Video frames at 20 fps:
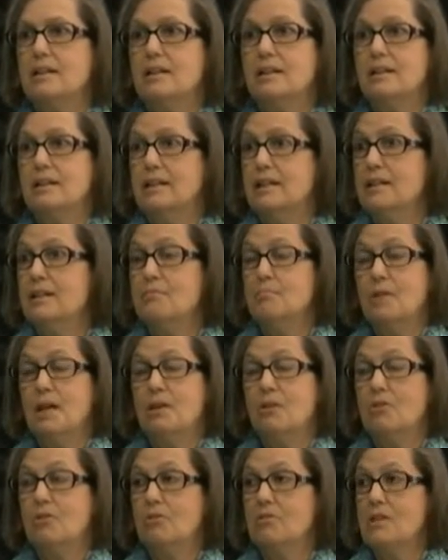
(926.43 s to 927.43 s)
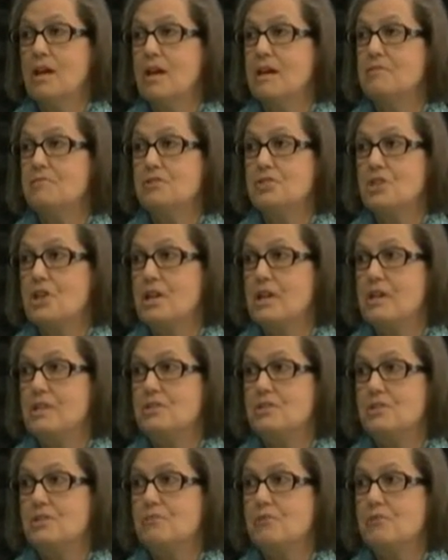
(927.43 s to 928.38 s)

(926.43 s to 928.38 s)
again, my whole life changed